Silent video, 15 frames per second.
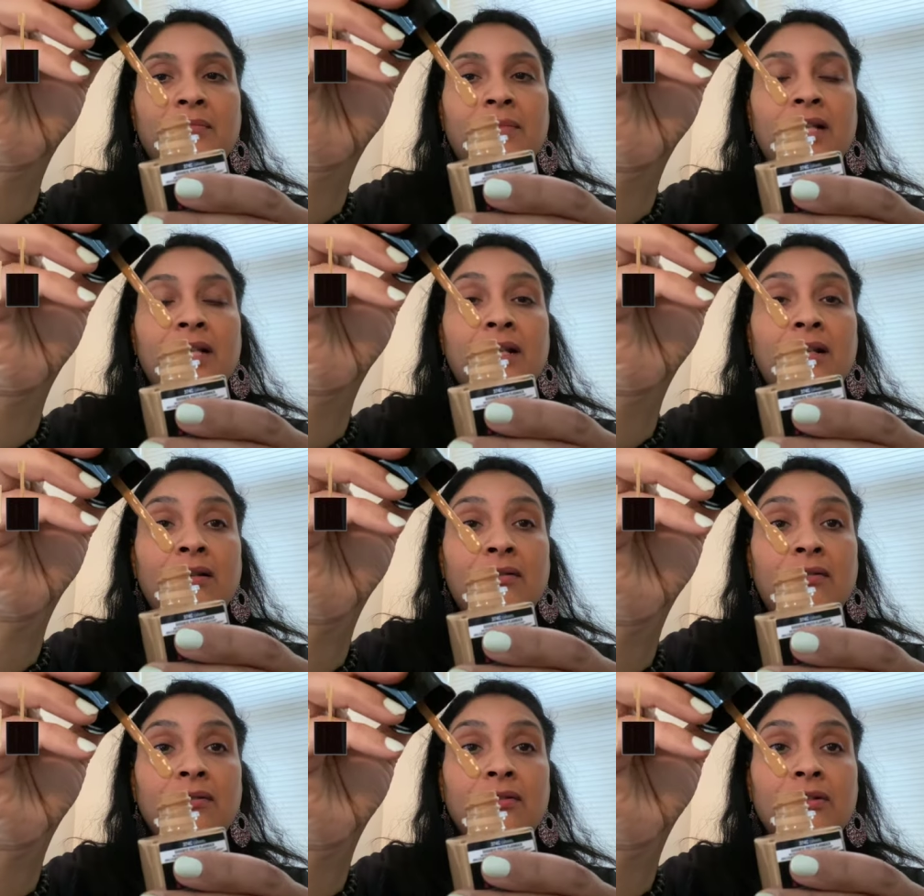
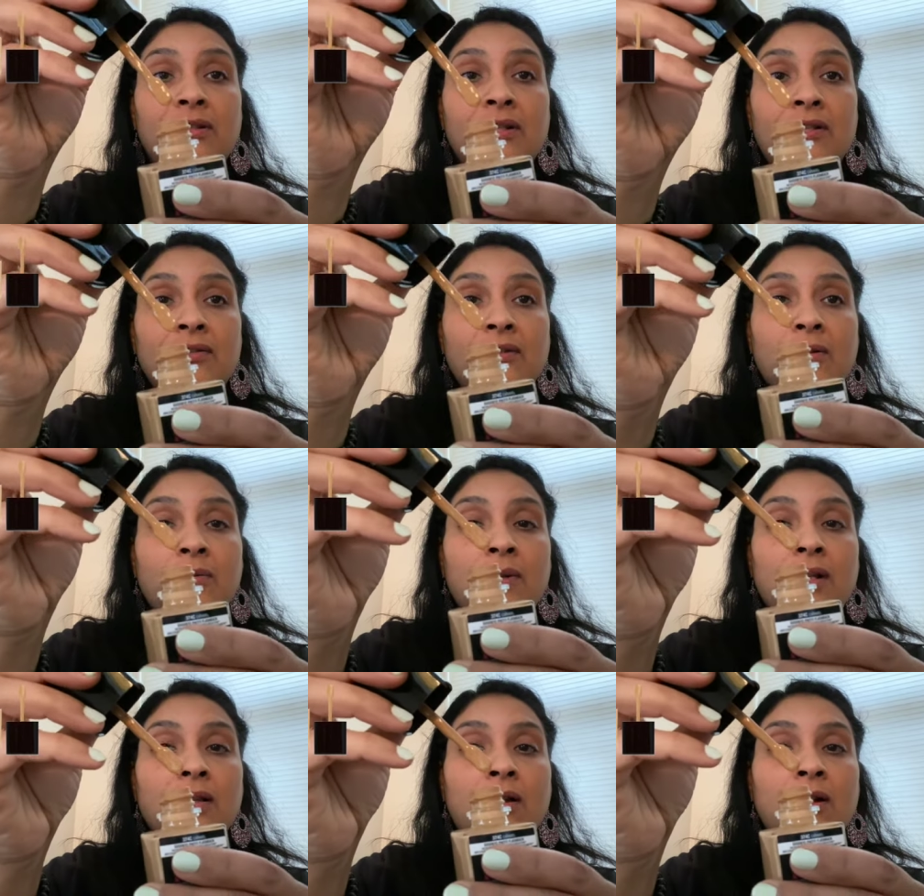Little does
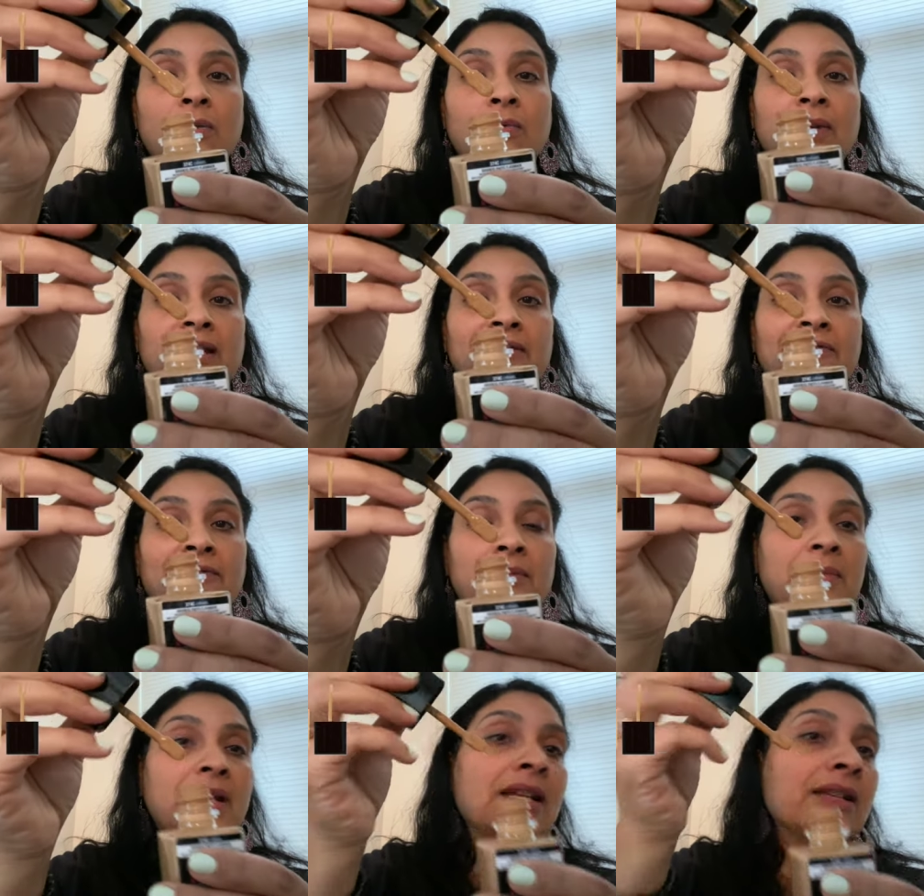go a long way
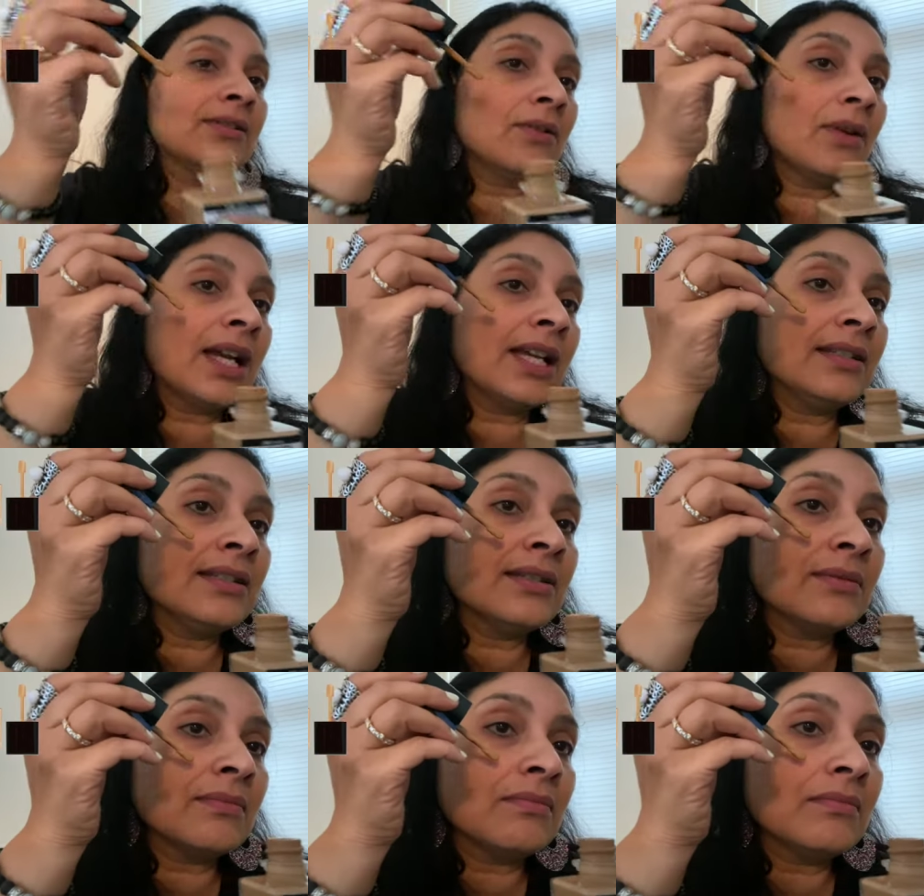for me, so I just